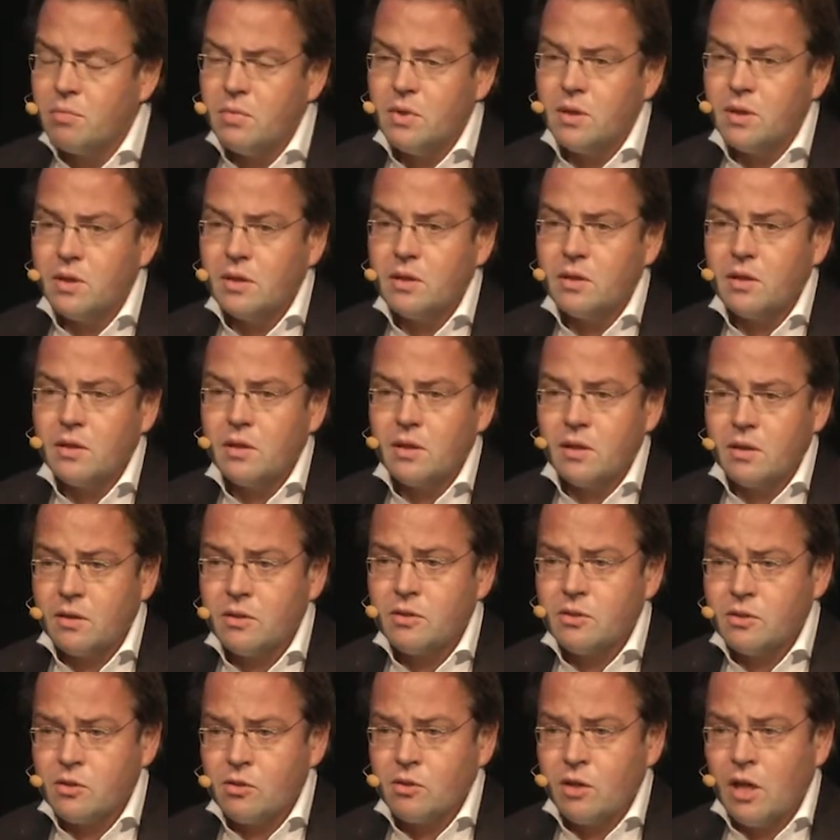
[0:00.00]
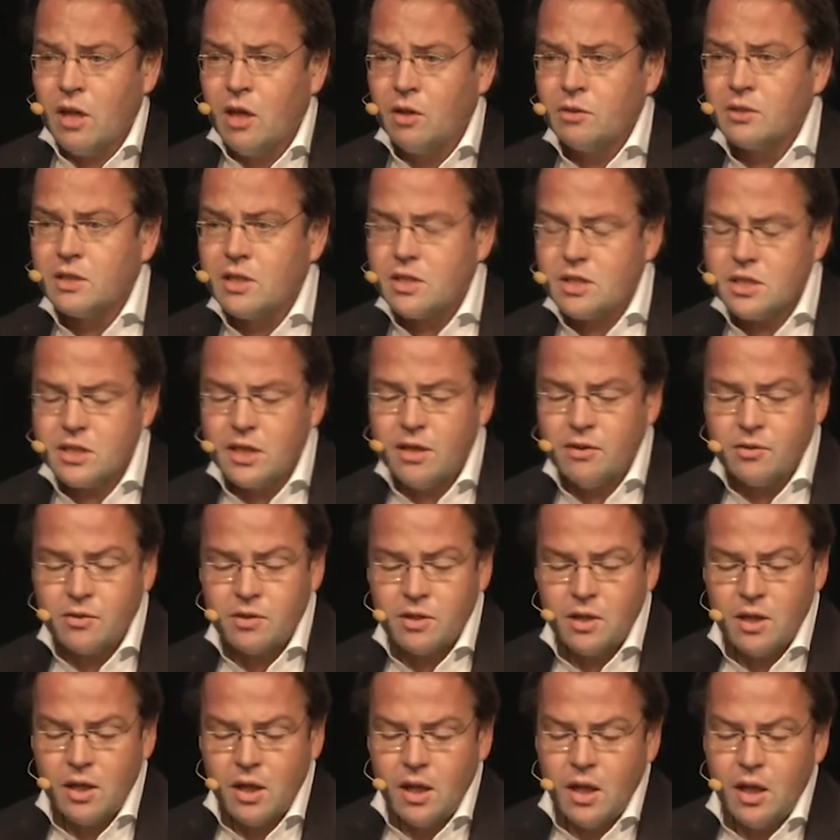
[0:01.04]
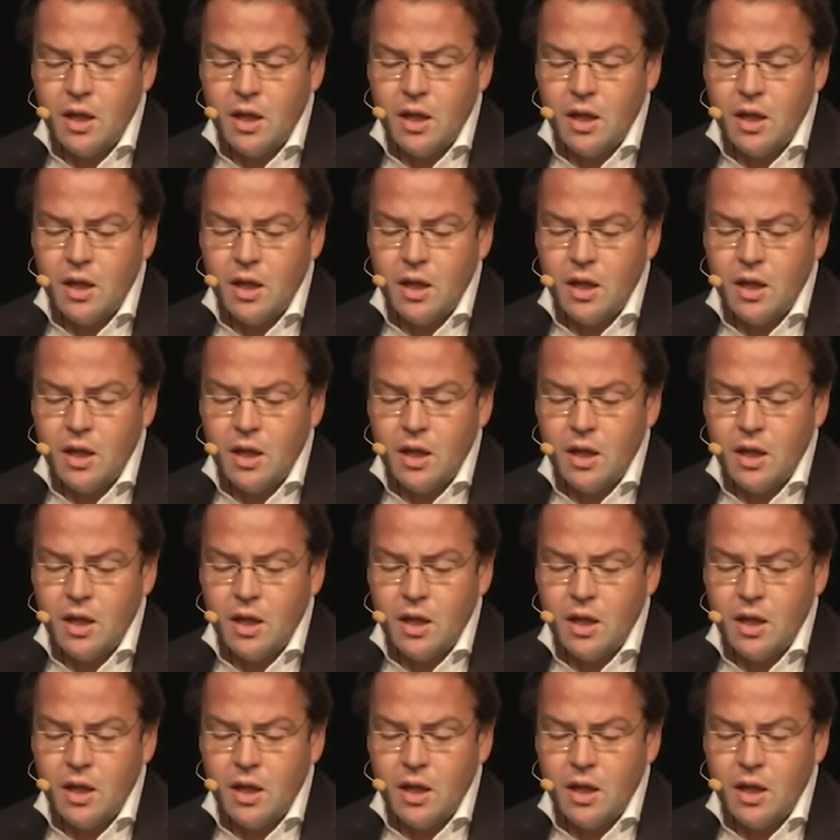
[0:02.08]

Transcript: healthcare center,